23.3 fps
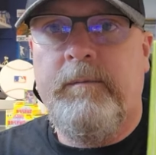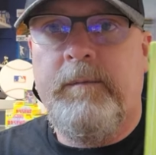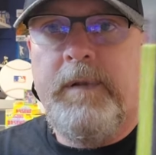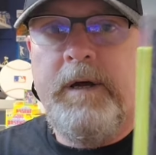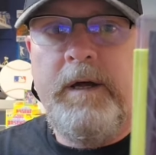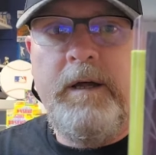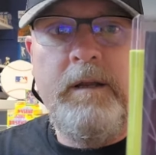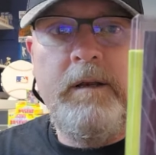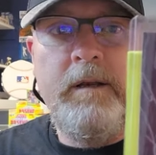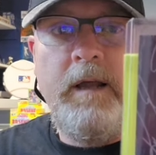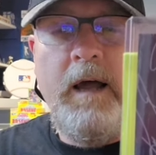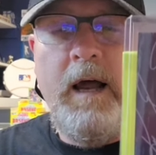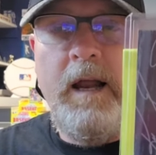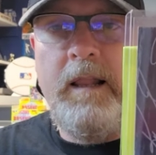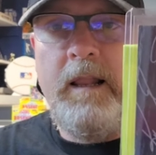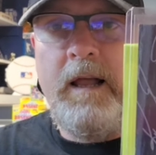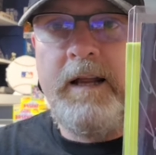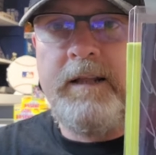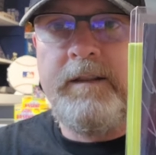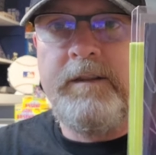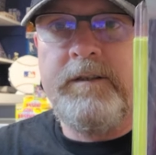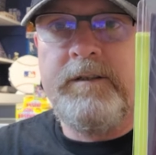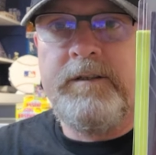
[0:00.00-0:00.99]
But I
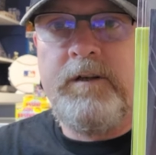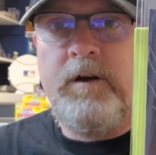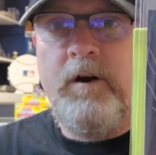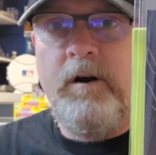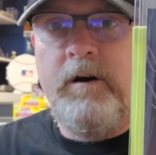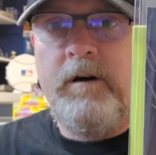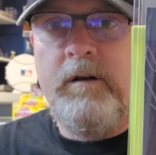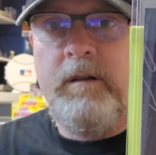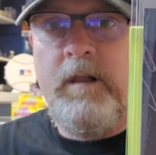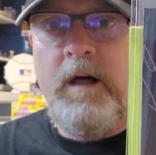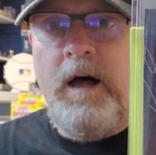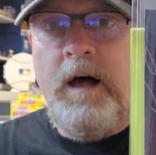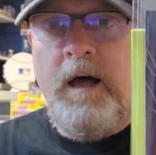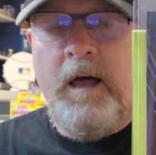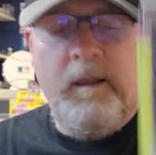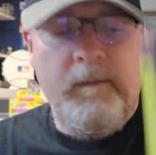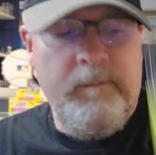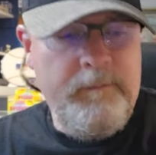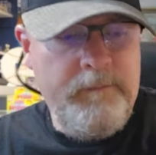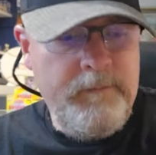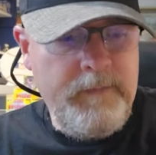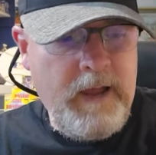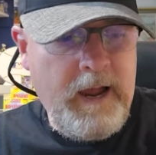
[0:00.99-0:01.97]
like this card a lot.
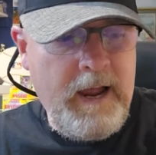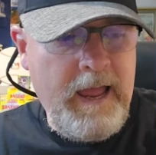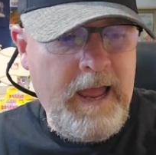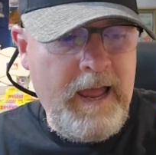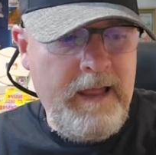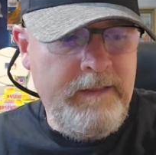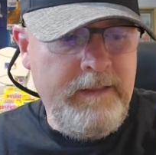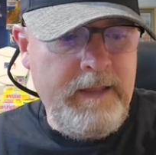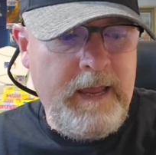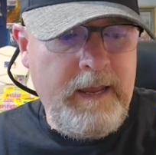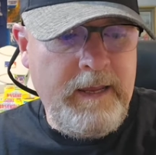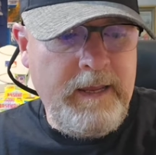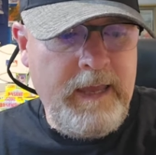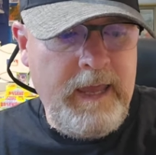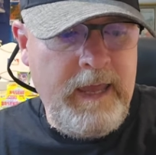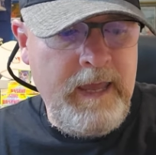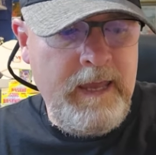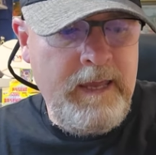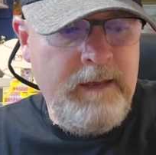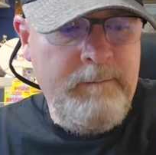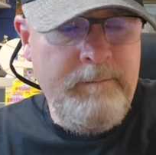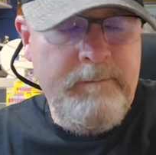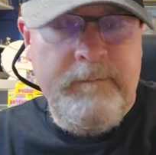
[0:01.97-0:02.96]
I had that
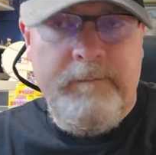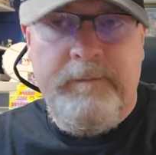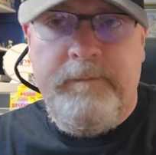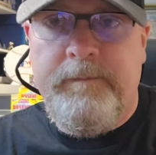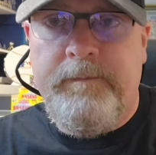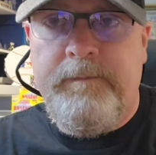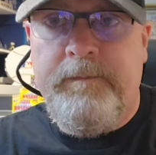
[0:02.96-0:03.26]
game